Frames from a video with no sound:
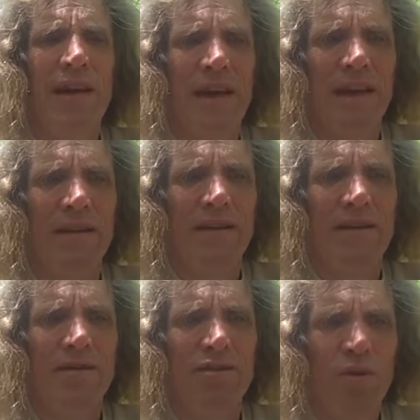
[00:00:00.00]
and
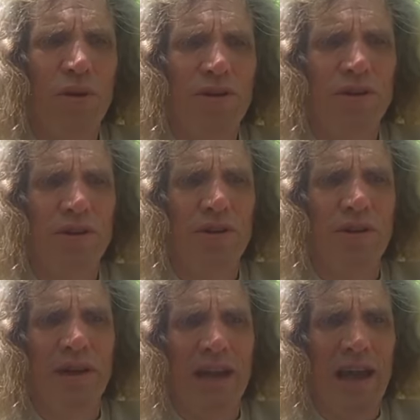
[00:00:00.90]

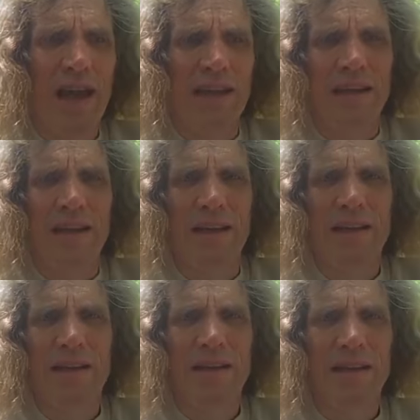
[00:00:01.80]
torture, agony,
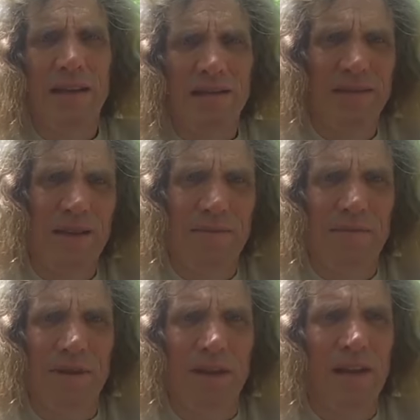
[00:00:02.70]
and
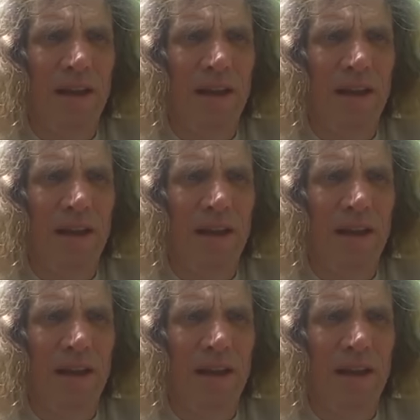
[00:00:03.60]
suffering.